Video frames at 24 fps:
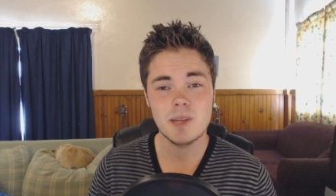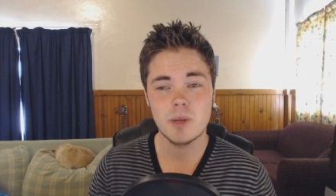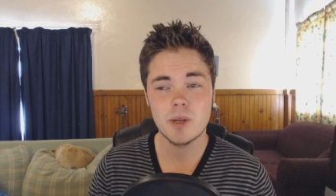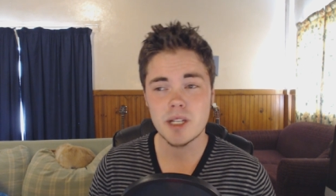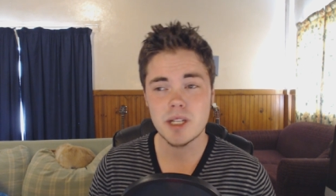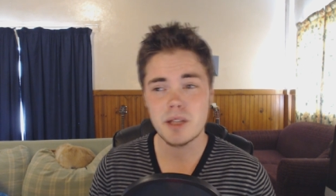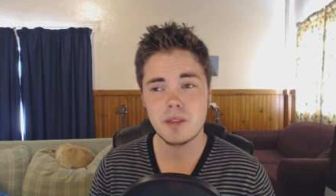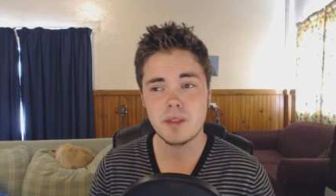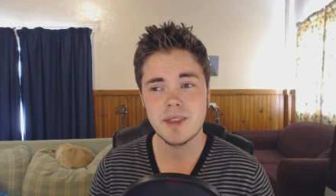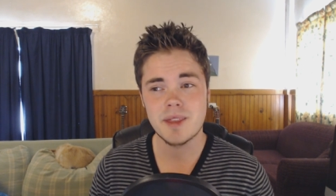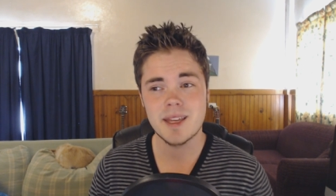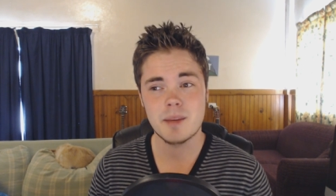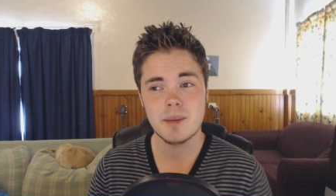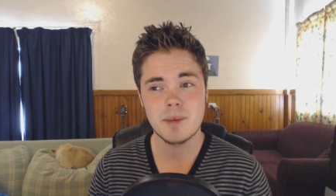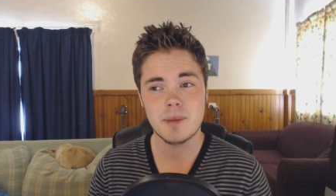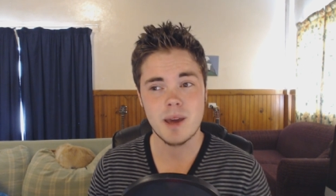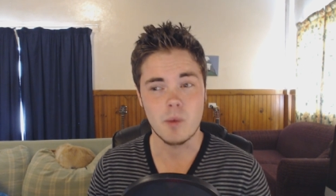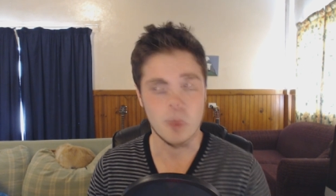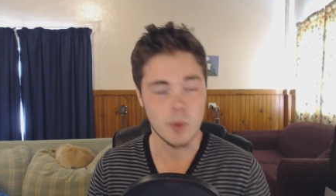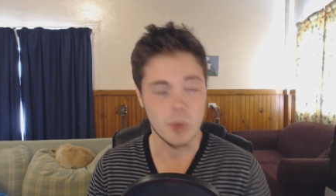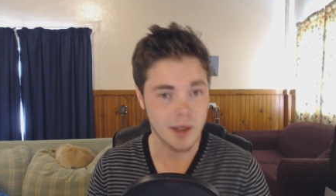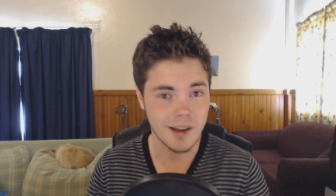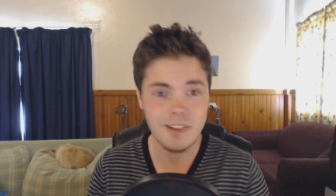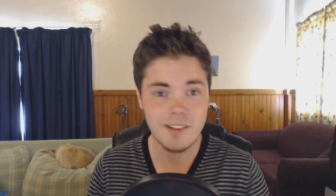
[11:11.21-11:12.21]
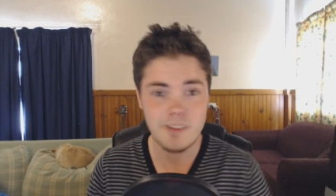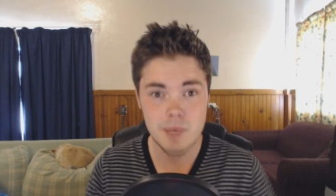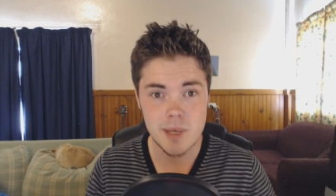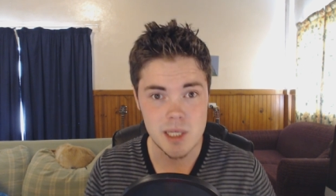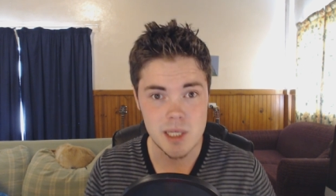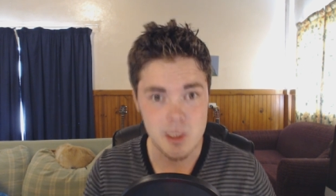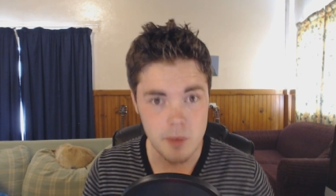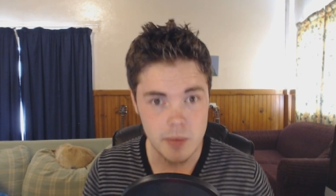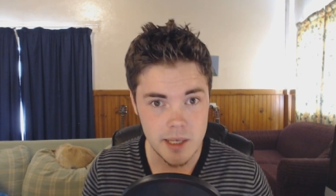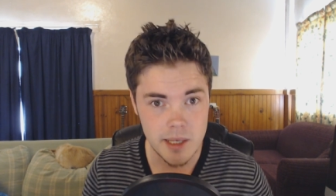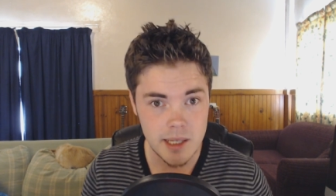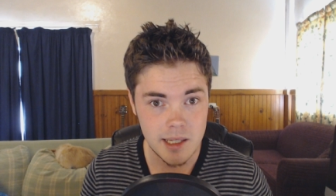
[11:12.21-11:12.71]
What do you think about what I've
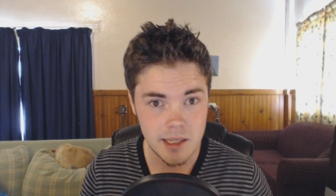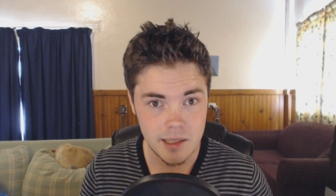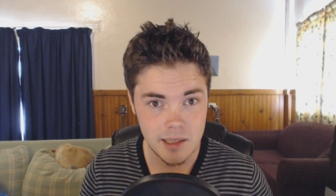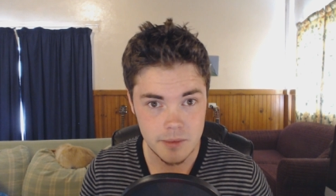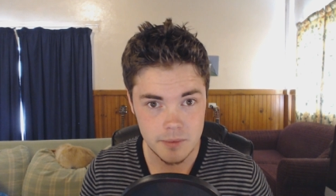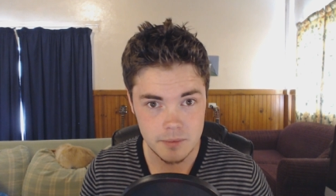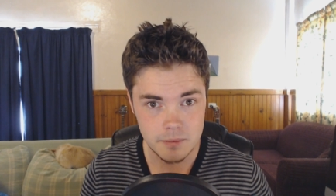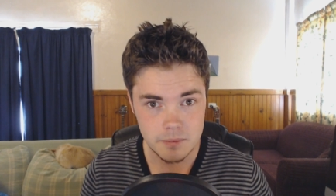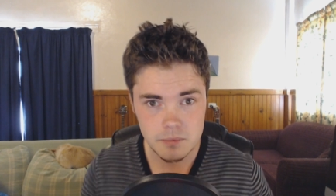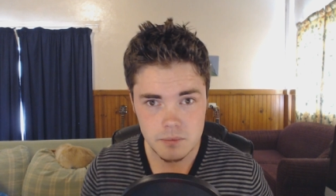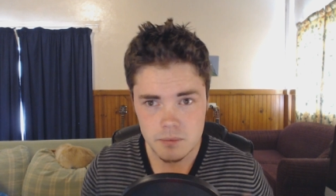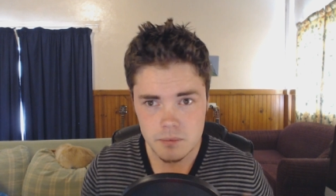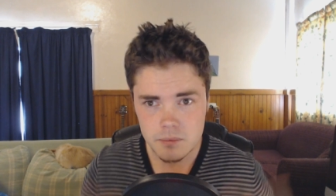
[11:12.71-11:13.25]
been doing